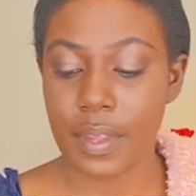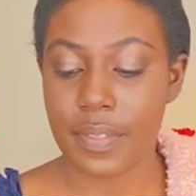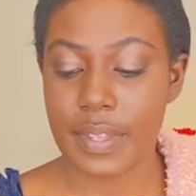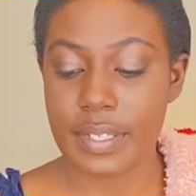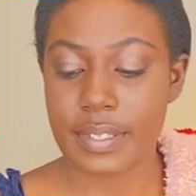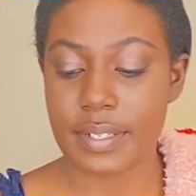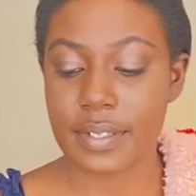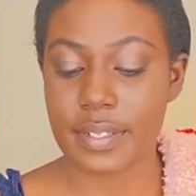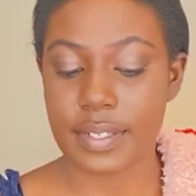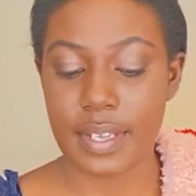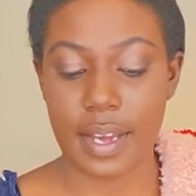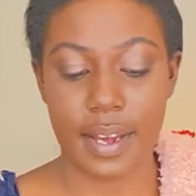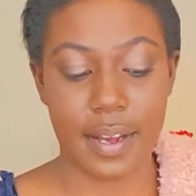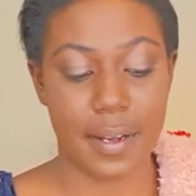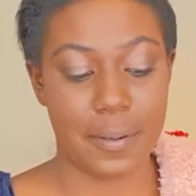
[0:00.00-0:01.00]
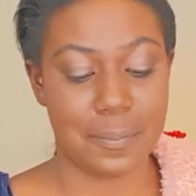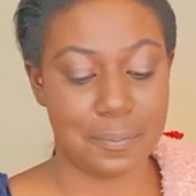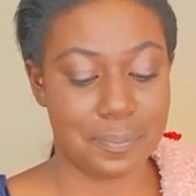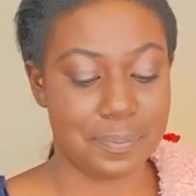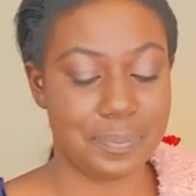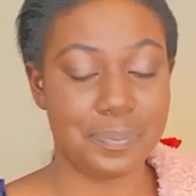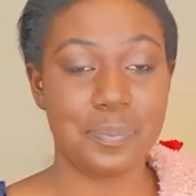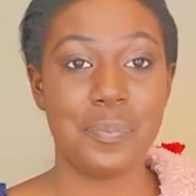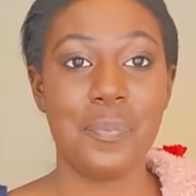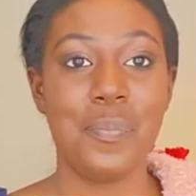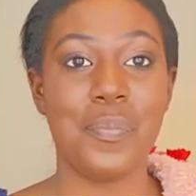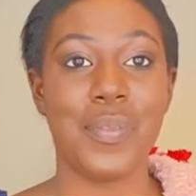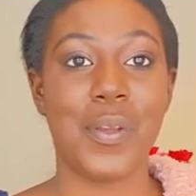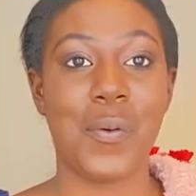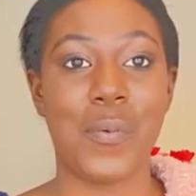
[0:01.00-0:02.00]
This is,
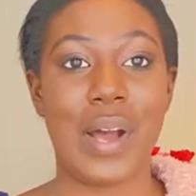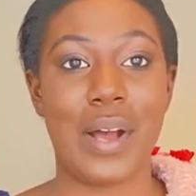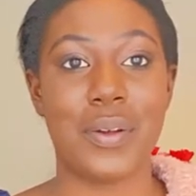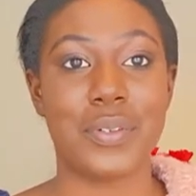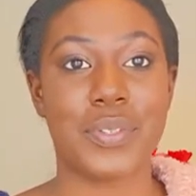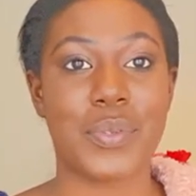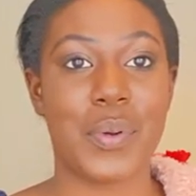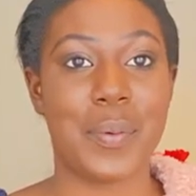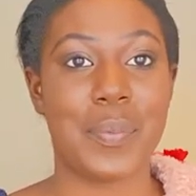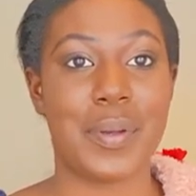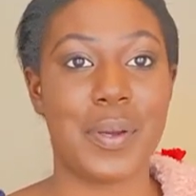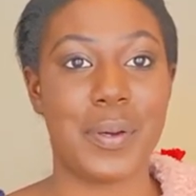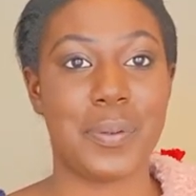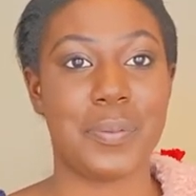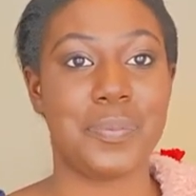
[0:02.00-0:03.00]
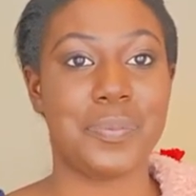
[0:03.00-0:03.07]
wow, Scorpio.